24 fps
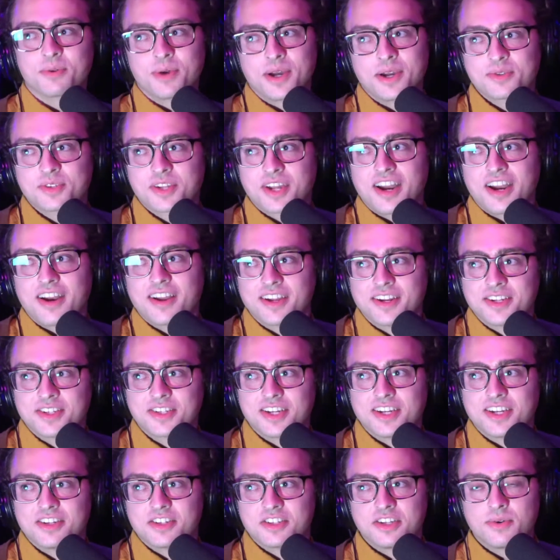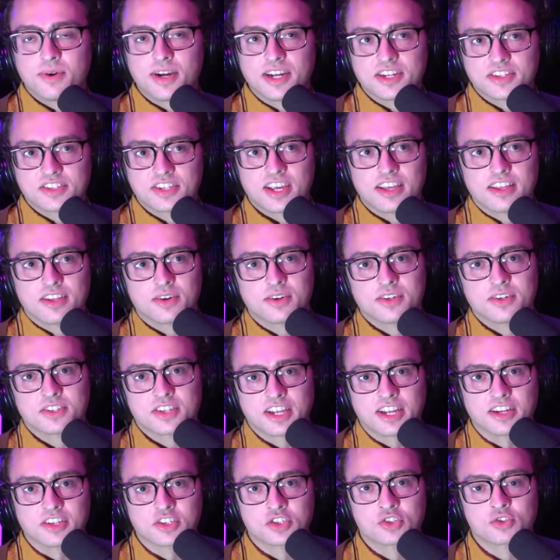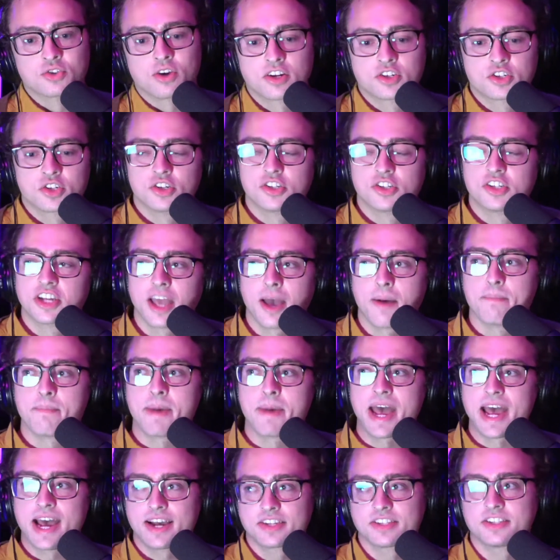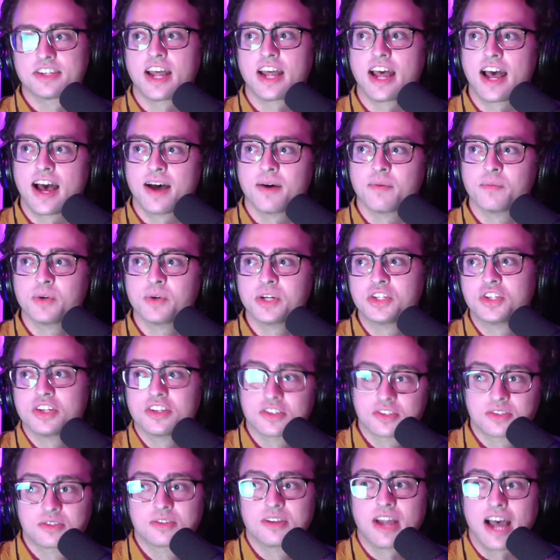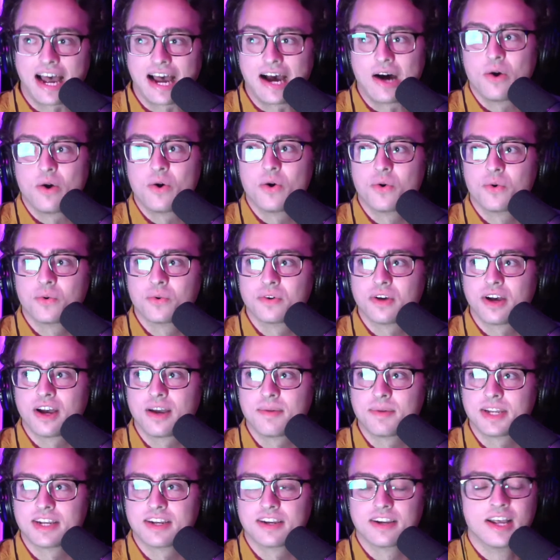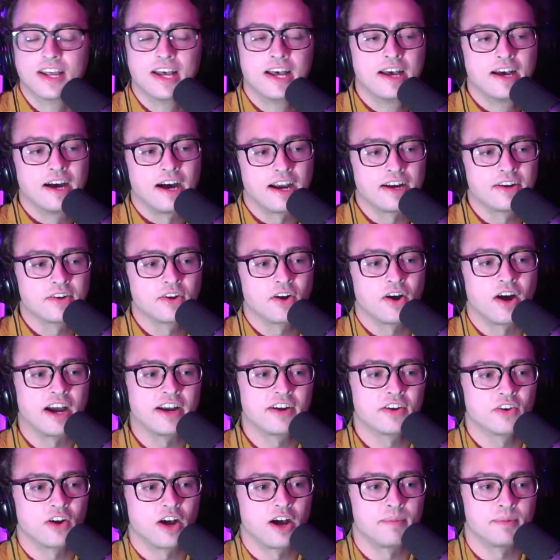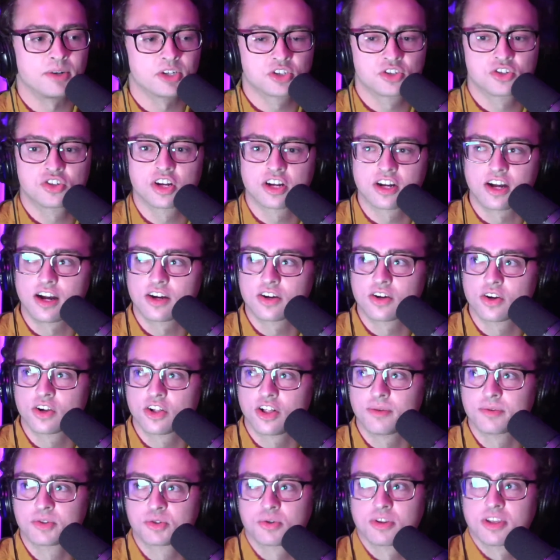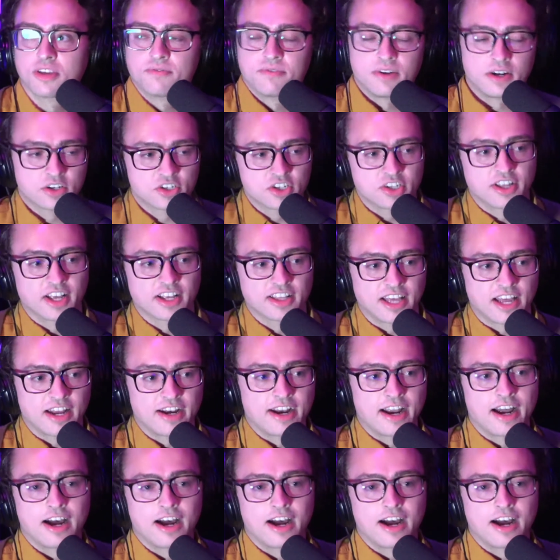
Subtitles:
was kind of going to say. CYSK, there is like a structure to get past at, which is how, I mean, I don't know how much Chicago clubs really function like that now.